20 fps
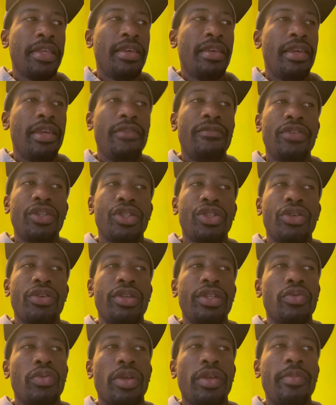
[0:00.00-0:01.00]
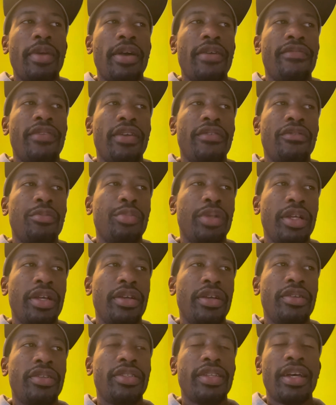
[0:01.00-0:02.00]
he for sure is one of my favorite
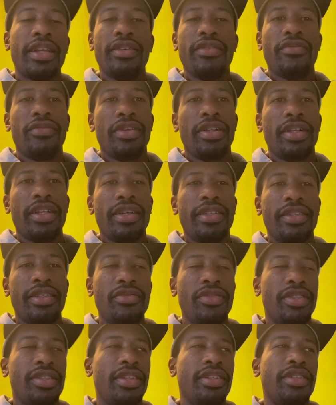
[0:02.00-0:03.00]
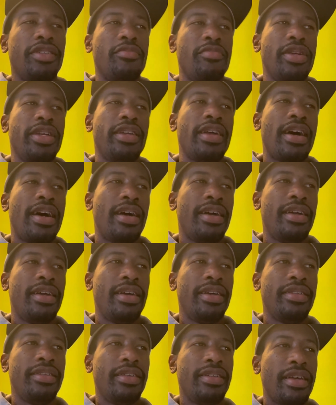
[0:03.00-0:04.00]
players. I didn't realize he was such a big guy.
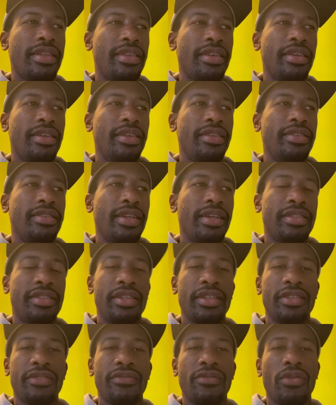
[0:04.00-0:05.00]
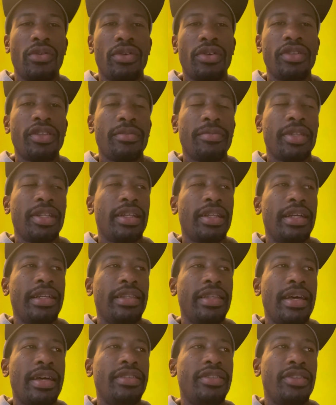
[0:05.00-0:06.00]
I think he's like 6'4" or something like
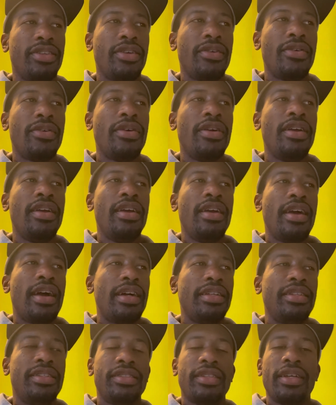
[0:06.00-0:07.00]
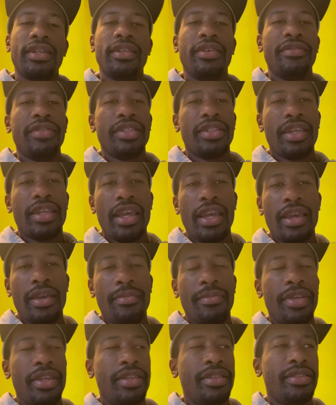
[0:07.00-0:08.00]
that. So I love his
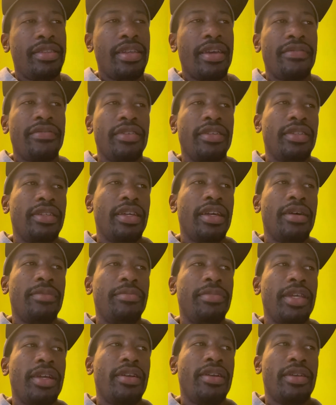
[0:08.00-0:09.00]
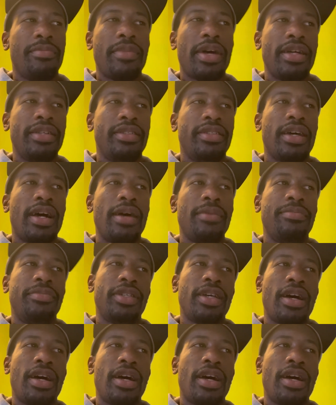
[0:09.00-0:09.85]
game. He's definitely up there in my top